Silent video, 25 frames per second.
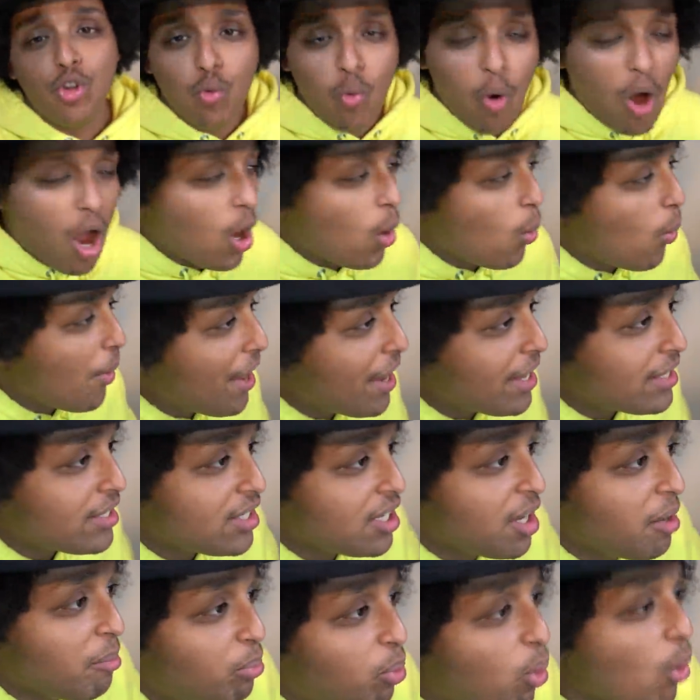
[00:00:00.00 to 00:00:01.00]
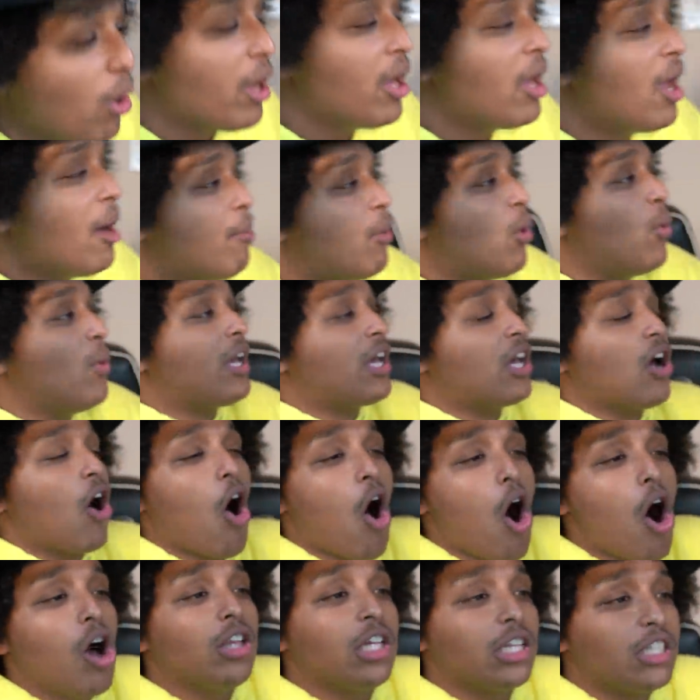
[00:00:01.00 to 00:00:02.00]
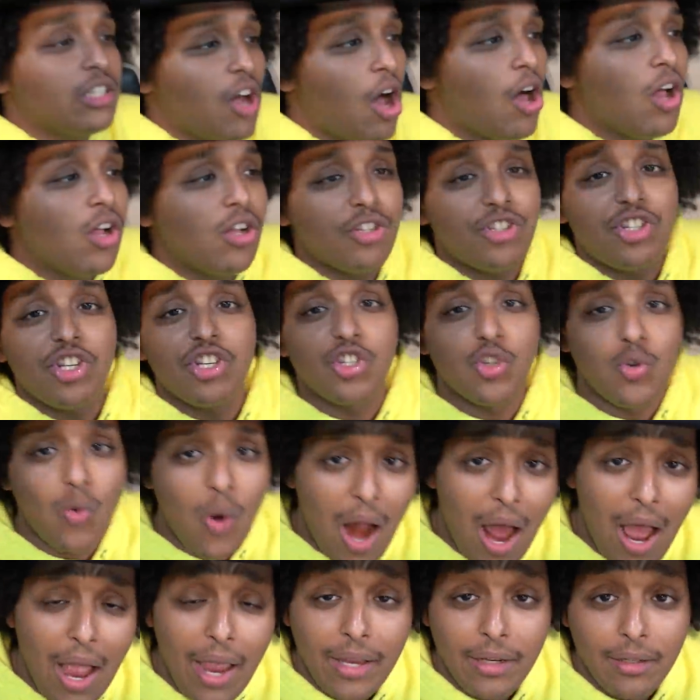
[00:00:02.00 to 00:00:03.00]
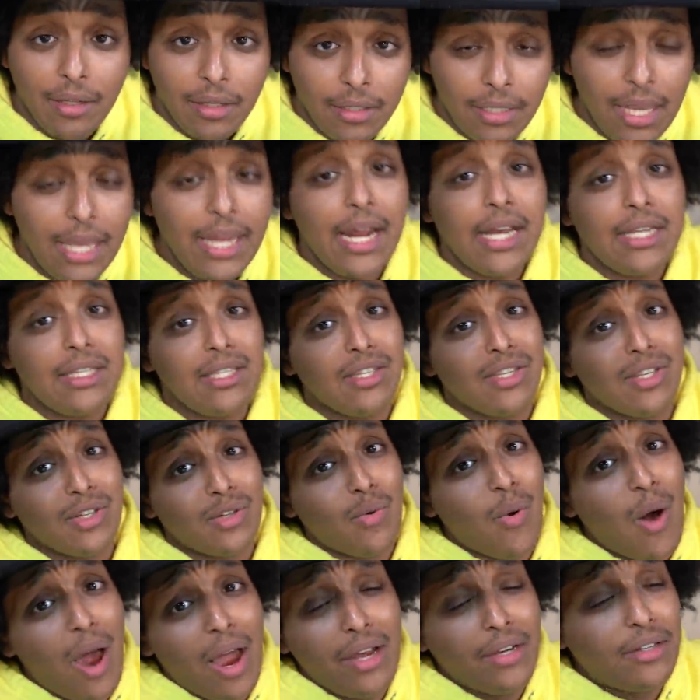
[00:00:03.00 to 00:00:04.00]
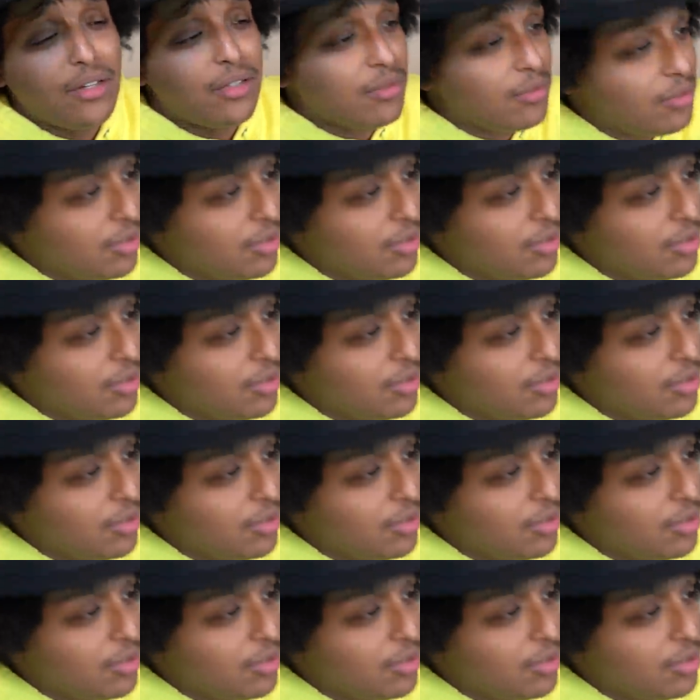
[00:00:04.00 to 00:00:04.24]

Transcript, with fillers: you the wrong way at some point, but we can all acknowledge his grind. NADEXE is a grinder,